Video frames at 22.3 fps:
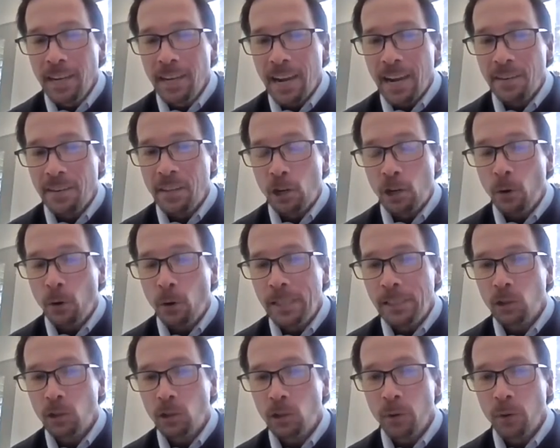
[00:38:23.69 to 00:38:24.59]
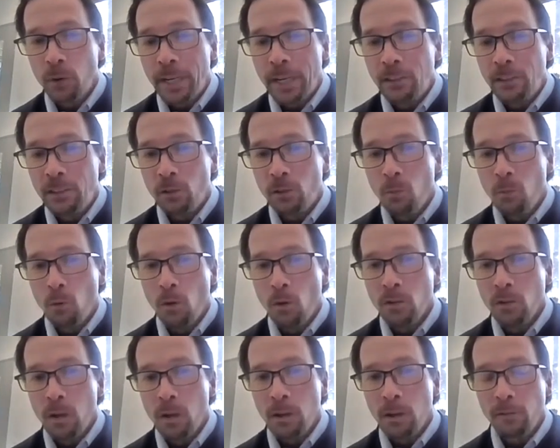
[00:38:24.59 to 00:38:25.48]
And then credit spreads are more
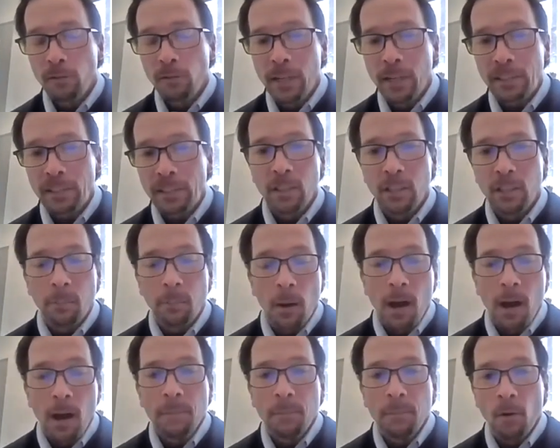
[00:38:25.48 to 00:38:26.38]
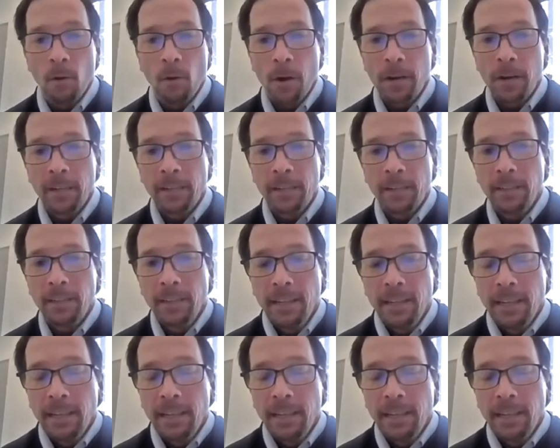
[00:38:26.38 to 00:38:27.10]
of a reflection of the bond market.